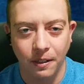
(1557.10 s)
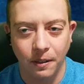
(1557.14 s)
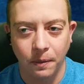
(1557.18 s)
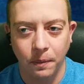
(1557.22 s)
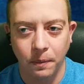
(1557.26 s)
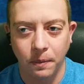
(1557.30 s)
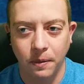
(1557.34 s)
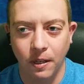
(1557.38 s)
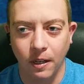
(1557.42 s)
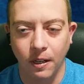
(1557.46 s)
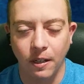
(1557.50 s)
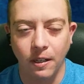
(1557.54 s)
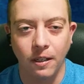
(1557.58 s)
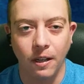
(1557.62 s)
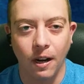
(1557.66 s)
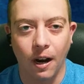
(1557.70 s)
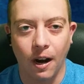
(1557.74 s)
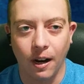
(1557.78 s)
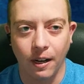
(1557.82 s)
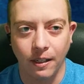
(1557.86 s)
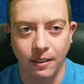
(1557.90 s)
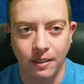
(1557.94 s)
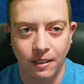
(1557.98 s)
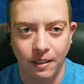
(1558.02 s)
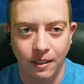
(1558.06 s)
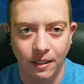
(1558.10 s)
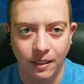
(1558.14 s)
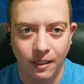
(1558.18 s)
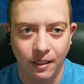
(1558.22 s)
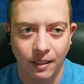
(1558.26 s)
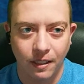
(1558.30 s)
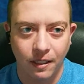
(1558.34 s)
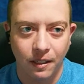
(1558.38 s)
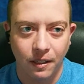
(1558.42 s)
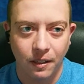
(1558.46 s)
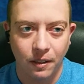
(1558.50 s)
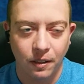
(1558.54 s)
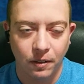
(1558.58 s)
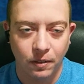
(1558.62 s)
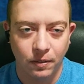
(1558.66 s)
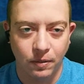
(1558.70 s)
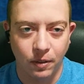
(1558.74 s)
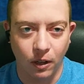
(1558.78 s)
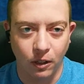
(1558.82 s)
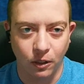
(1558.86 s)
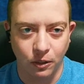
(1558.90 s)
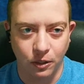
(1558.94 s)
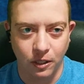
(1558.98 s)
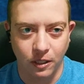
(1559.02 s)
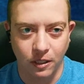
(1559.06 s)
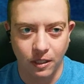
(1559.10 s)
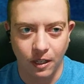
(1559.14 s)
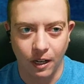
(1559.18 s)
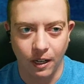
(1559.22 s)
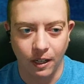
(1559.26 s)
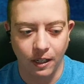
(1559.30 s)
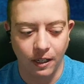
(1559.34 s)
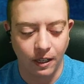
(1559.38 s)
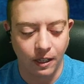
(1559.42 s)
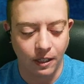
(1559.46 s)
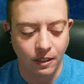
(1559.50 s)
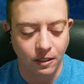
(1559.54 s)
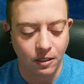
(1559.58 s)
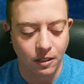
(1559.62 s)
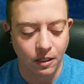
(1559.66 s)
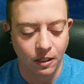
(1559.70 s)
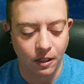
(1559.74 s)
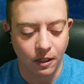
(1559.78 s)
to not follow society's